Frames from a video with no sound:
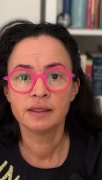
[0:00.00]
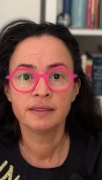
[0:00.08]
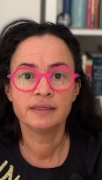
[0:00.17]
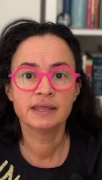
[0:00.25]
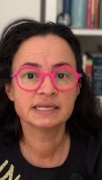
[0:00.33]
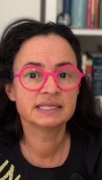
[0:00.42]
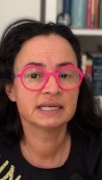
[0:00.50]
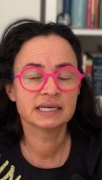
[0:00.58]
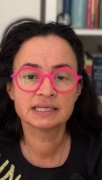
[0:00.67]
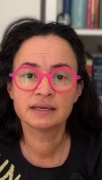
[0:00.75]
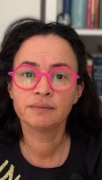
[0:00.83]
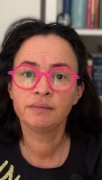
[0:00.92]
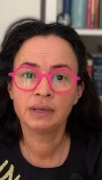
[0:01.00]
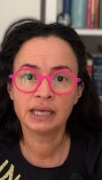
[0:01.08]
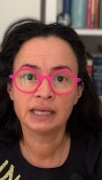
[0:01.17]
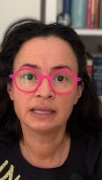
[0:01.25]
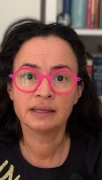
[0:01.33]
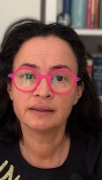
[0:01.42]
This doesn't
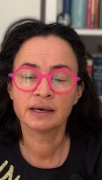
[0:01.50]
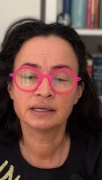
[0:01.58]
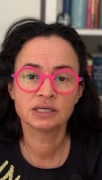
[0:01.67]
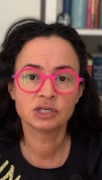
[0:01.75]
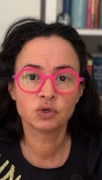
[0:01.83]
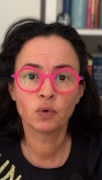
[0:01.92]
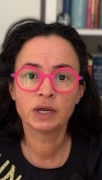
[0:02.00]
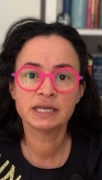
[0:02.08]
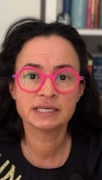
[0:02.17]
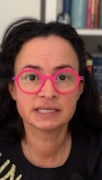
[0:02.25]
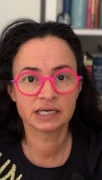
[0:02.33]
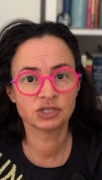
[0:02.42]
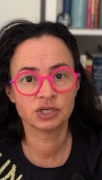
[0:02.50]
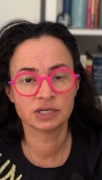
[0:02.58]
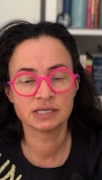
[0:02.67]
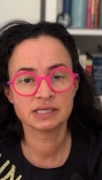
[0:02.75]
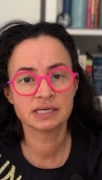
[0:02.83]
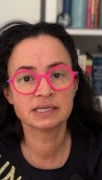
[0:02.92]
mean that 20
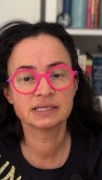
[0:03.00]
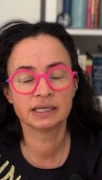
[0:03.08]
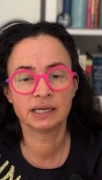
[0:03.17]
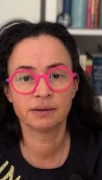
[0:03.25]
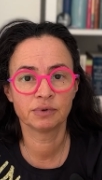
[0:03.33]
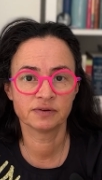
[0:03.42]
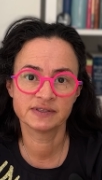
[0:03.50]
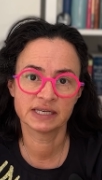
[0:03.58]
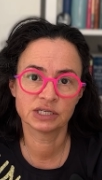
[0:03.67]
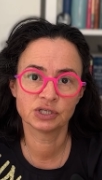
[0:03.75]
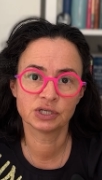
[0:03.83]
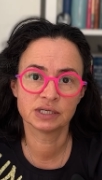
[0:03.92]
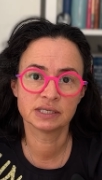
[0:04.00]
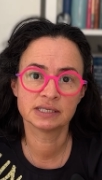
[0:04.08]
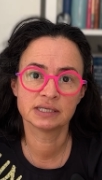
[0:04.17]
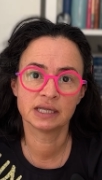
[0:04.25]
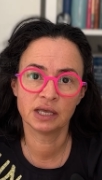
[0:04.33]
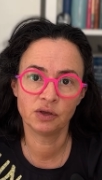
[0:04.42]
sessions is the number of sessions
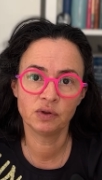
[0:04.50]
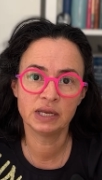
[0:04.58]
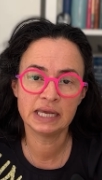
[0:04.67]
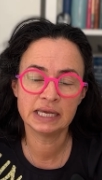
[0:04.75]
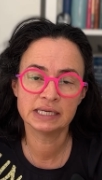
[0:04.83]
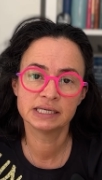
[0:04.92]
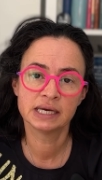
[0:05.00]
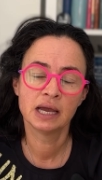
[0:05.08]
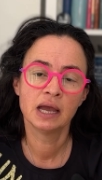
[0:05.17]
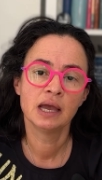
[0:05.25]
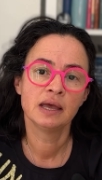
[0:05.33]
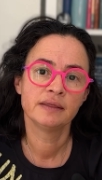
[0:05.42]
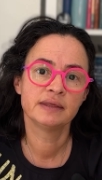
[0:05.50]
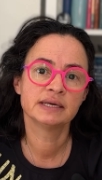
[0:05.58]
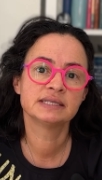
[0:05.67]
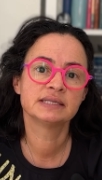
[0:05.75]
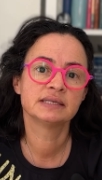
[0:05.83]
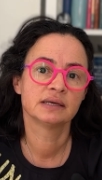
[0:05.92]
that you need.
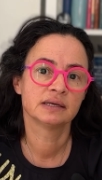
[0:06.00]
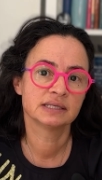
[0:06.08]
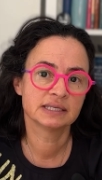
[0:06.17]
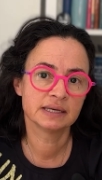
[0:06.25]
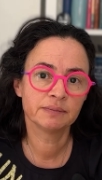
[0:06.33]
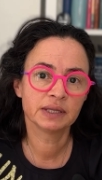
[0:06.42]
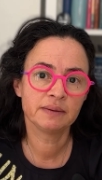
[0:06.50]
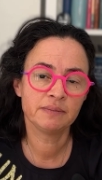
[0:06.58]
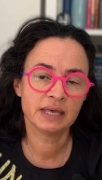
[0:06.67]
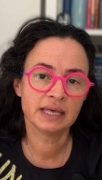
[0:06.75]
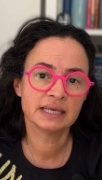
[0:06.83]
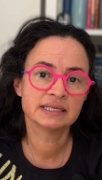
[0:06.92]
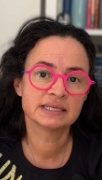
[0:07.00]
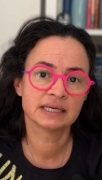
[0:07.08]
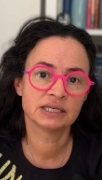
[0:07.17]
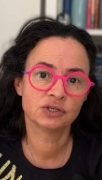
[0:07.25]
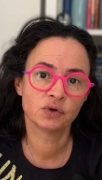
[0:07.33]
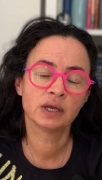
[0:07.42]
This simply means
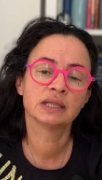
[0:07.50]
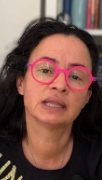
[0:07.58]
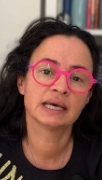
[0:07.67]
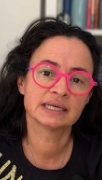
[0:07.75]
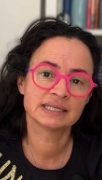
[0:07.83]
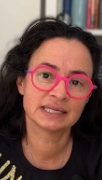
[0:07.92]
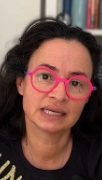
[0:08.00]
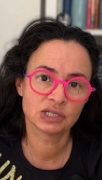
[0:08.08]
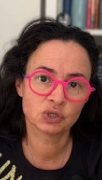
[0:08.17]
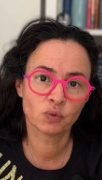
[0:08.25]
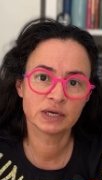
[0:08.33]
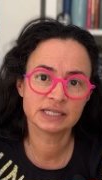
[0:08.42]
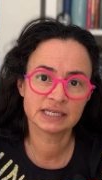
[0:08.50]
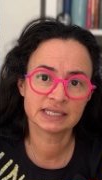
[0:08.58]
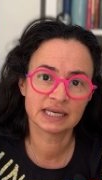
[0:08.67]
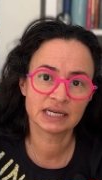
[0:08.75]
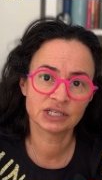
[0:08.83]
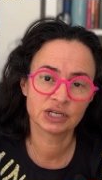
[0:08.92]
that doing less than 20
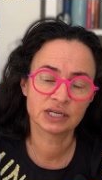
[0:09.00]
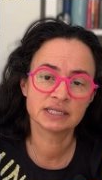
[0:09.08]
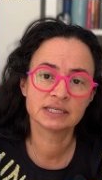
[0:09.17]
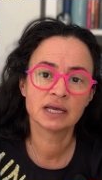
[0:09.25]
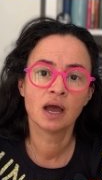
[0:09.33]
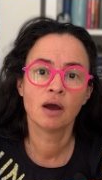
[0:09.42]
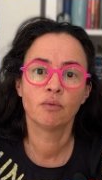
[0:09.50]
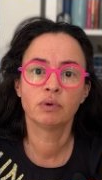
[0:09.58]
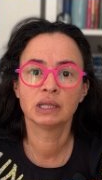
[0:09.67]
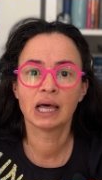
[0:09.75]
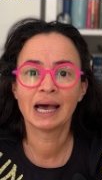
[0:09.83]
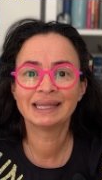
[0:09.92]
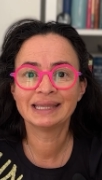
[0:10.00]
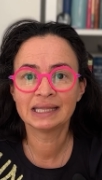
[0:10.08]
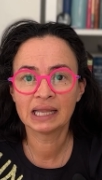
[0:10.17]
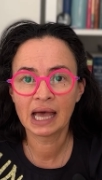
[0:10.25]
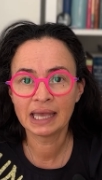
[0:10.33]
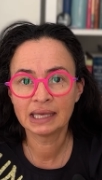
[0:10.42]
sessions will
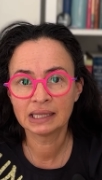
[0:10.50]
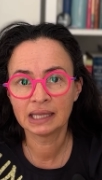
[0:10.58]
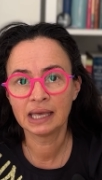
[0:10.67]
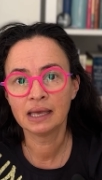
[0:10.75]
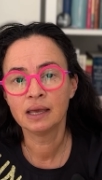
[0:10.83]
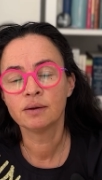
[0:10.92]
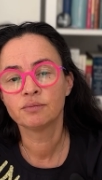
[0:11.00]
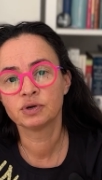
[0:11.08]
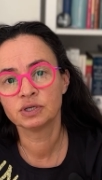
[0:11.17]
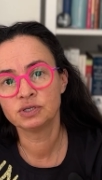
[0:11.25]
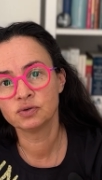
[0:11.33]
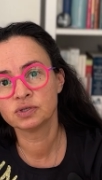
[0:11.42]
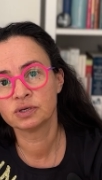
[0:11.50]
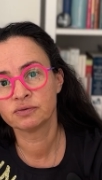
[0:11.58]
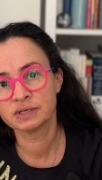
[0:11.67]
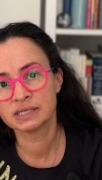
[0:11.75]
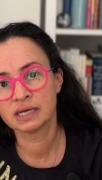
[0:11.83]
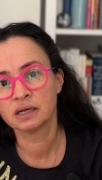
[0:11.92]
unlikely produce the
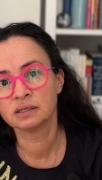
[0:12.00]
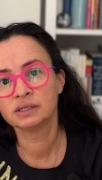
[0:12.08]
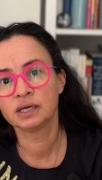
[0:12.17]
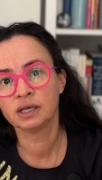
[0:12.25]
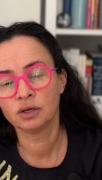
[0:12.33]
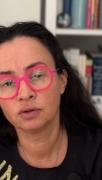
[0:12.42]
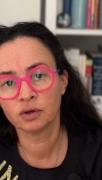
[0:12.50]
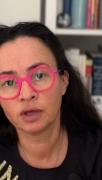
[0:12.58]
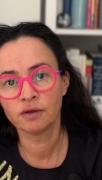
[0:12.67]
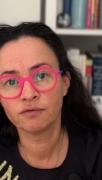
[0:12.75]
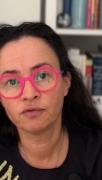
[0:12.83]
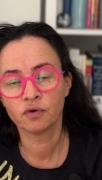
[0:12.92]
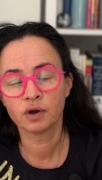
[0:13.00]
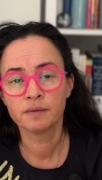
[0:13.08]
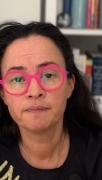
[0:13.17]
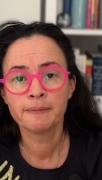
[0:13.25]
result that you're looking for.